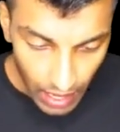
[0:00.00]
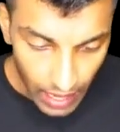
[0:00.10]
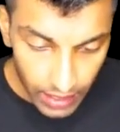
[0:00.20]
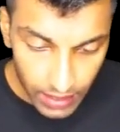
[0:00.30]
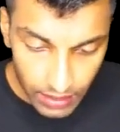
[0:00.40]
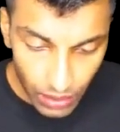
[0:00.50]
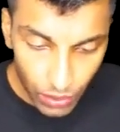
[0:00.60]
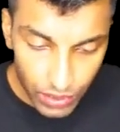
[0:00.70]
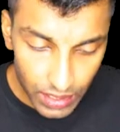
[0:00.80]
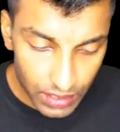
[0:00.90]

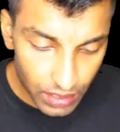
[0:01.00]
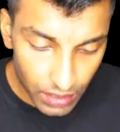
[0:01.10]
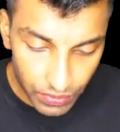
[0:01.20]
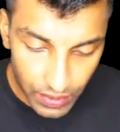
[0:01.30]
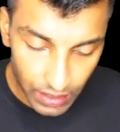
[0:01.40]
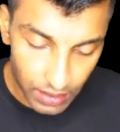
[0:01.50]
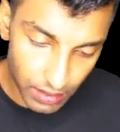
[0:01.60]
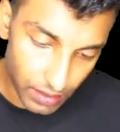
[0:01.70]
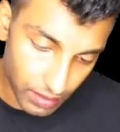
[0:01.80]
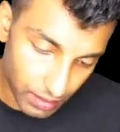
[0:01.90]
Undisclosed reserve,
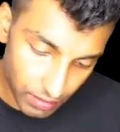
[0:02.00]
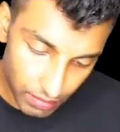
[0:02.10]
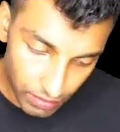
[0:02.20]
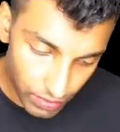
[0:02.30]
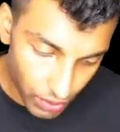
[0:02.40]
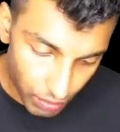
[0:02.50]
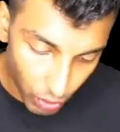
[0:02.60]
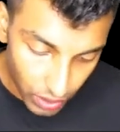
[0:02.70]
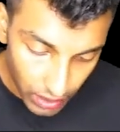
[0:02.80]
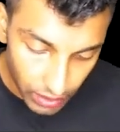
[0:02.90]
that no,
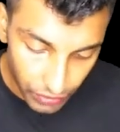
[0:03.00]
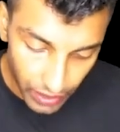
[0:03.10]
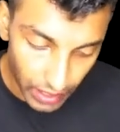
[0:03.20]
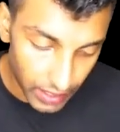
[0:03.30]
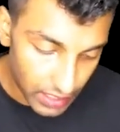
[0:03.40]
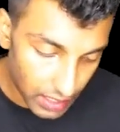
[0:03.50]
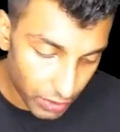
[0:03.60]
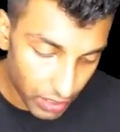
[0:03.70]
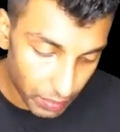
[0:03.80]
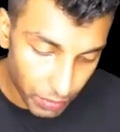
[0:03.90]
both are different.
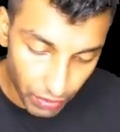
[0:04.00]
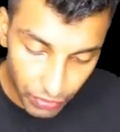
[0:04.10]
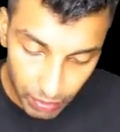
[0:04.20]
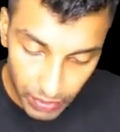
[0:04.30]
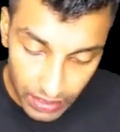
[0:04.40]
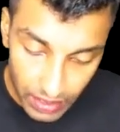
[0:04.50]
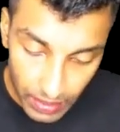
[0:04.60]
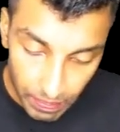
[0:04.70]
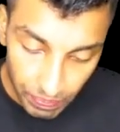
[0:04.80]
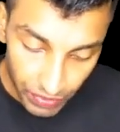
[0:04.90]
Undistributed profit
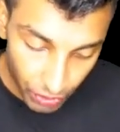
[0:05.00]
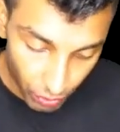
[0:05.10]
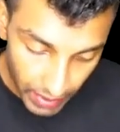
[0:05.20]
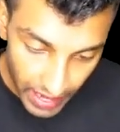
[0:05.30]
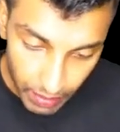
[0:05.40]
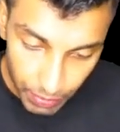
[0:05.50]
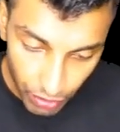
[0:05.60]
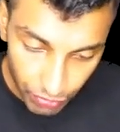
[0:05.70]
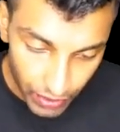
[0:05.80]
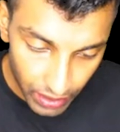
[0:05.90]
means you made a
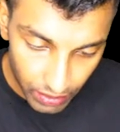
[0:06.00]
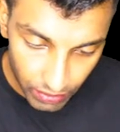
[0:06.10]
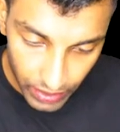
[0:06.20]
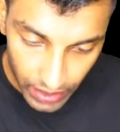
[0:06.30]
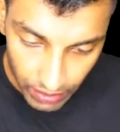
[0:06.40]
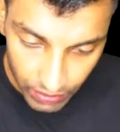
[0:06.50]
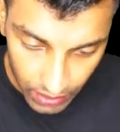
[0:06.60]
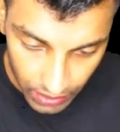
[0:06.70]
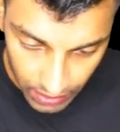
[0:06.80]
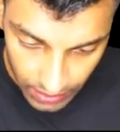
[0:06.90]
profit, where I've
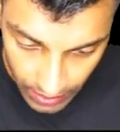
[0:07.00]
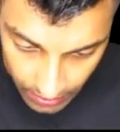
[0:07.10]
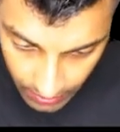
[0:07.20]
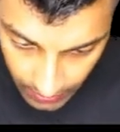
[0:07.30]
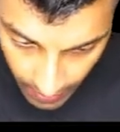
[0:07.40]
discussed that.